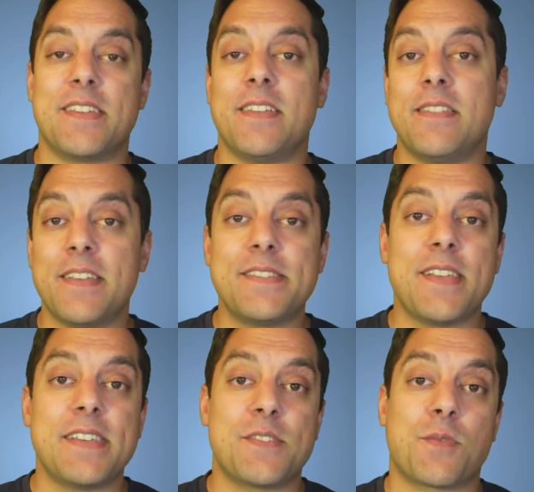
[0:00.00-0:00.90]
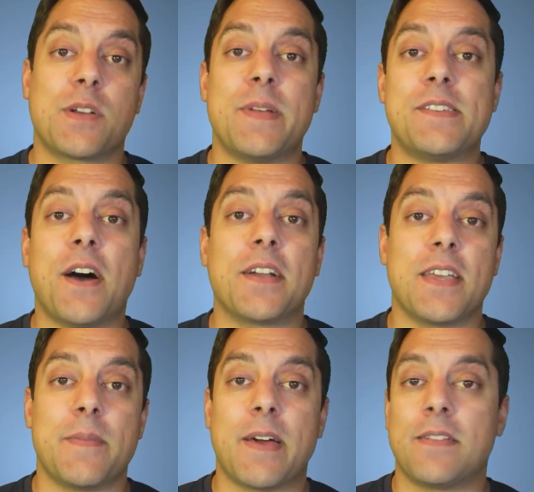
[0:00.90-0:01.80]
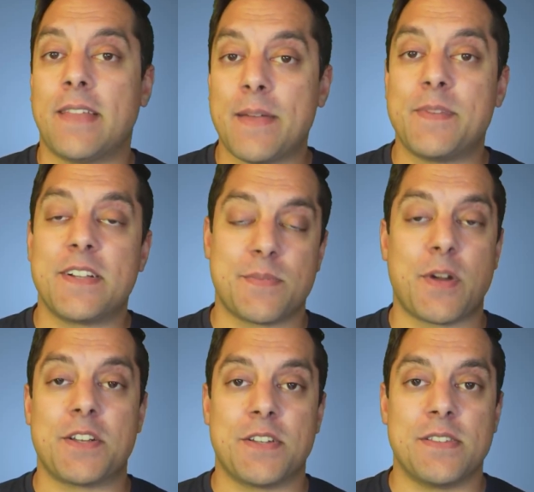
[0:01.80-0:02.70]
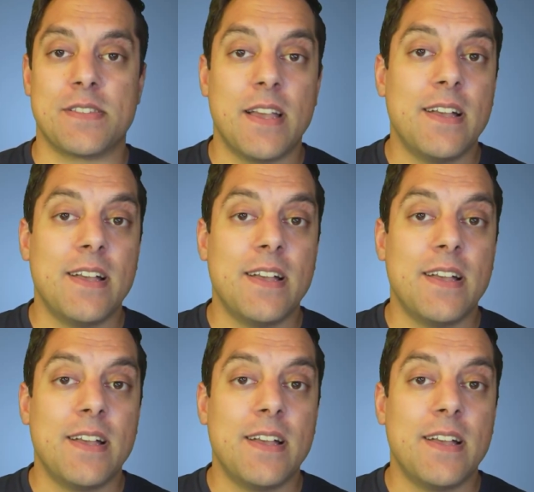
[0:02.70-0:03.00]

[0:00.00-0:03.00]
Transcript: In this lesson, we're going to be talking about Lambda expressions.